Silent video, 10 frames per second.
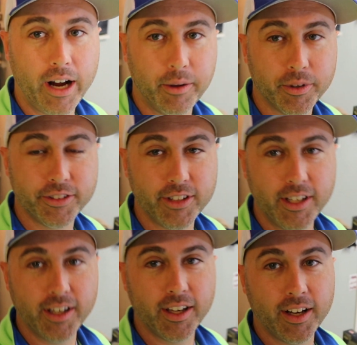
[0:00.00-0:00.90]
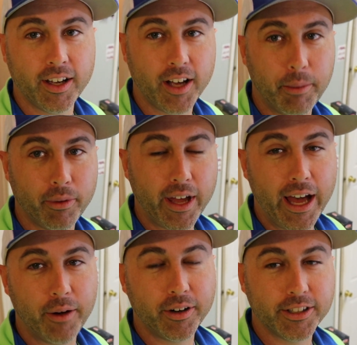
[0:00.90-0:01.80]
right, we'll see you in a couple
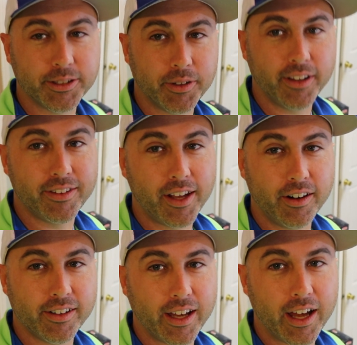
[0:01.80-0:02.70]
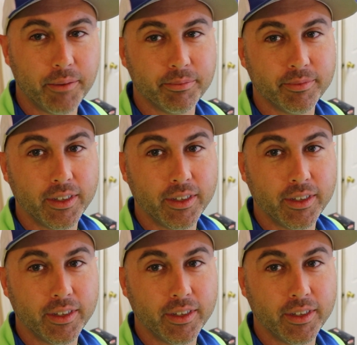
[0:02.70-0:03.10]
hours when it's dinner time.